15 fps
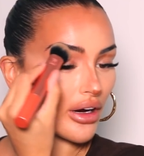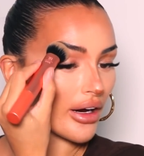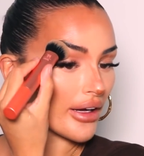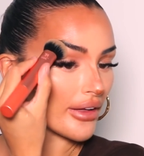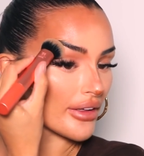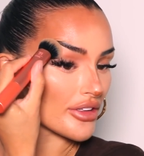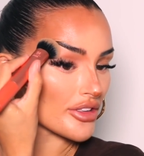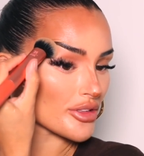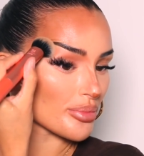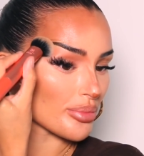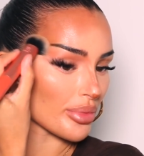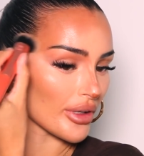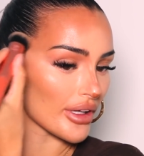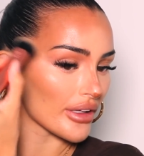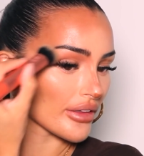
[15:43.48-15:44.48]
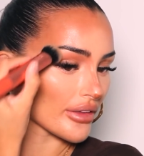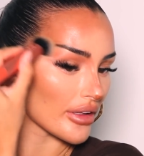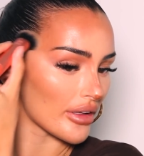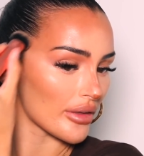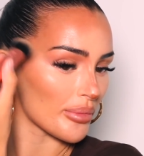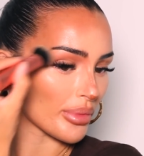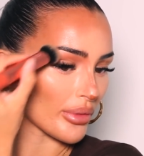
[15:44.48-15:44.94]
eye, then just bring
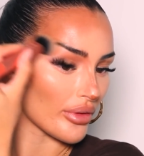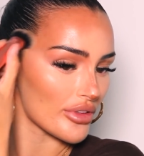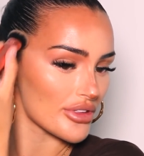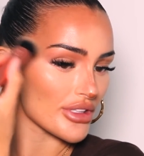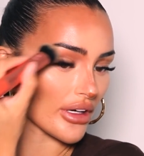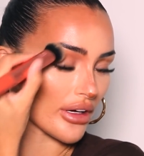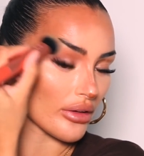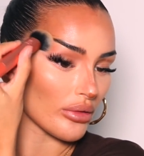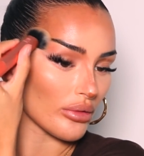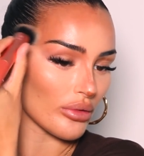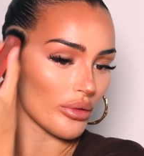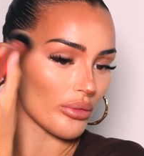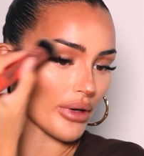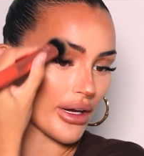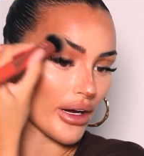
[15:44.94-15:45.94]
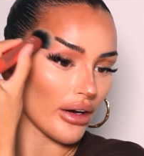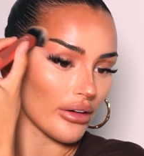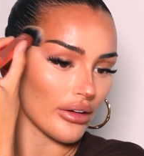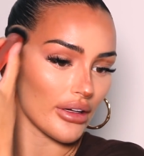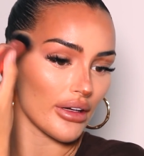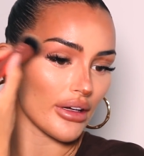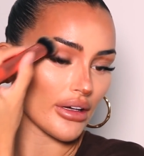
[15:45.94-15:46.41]
the bronzer like all the way
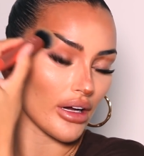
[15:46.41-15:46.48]
out here.